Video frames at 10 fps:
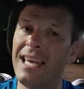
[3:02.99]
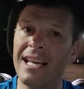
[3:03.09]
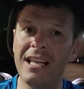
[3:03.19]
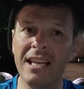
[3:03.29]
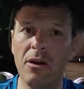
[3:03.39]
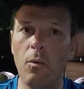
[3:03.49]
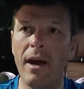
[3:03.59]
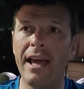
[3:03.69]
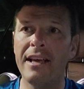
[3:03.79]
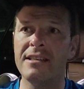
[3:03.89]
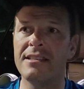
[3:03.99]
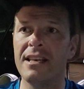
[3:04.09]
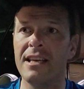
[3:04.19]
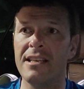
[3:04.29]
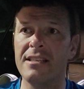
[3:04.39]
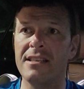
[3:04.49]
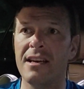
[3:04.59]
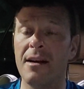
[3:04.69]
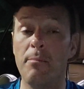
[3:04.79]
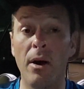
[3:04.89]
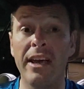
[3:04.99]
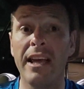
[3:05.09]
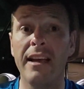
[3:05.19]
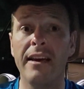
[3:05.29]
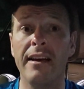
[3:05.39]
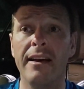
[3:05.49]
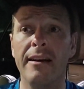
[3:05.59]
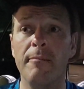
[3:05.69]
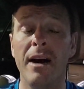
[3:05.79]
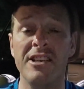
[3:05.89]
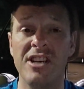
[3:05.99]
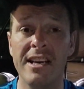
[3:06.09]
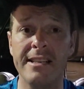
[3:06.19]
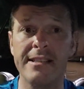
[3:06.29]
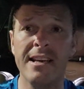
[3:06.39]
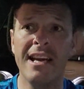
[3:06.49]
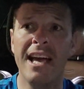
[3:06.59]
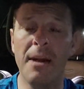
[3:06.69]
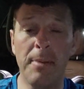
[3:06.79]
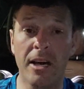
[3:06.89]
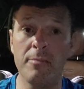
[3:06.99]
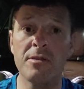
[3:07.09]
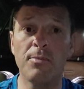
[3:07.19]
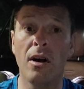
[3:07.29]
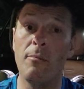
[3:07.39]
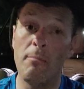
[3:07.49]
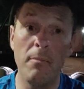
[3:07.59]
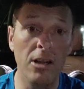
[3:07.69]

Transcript: a little way is bugging my Jazz, and it becomes a problem.